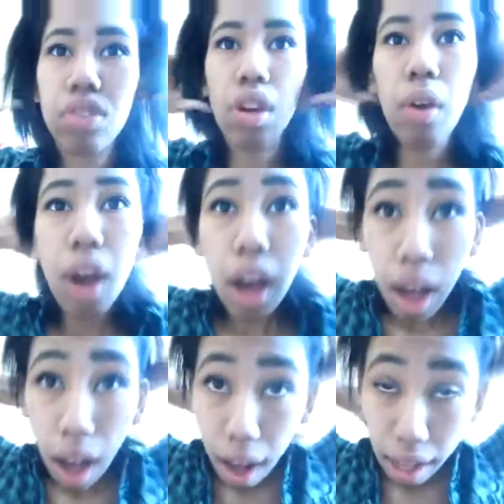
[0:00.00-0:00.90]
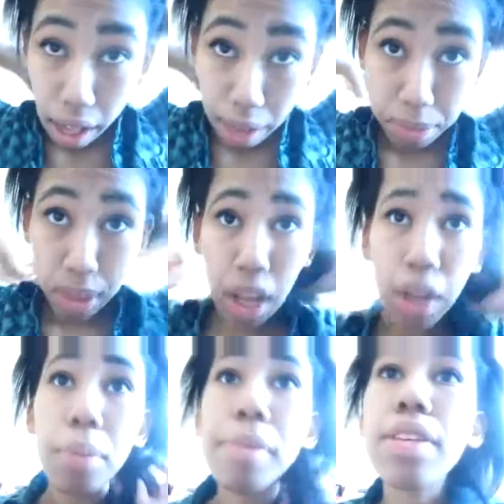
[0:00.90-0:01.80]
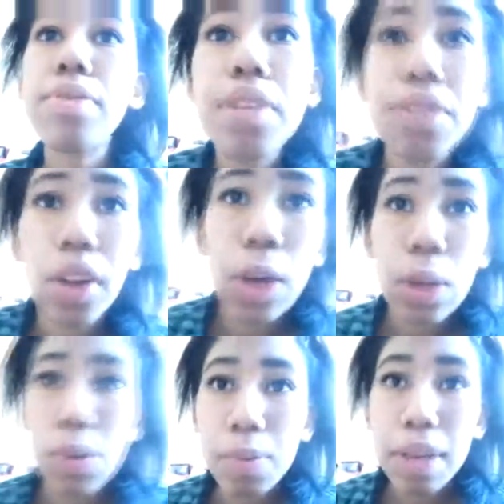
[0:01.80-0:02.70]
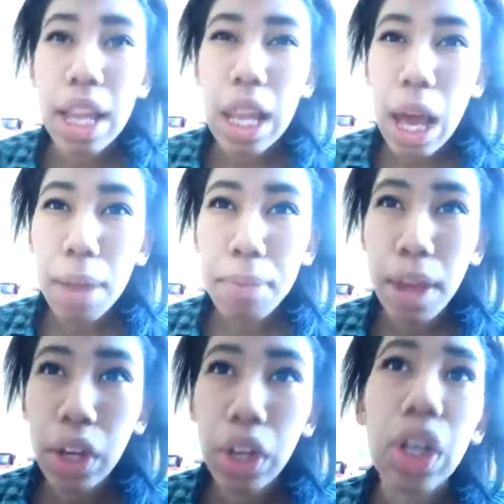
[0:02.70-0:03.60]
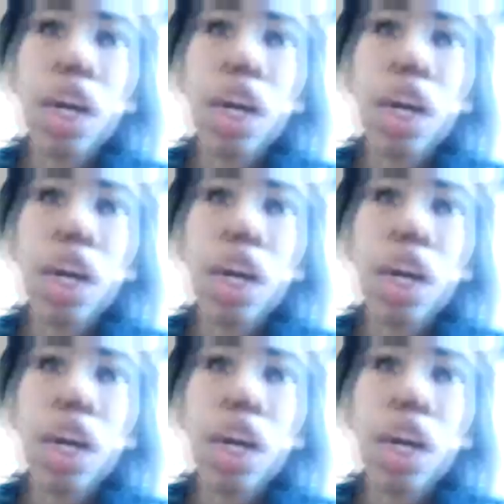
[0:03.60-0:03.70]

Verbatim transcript: So I'm, I hope this week's vlog will be a lot better.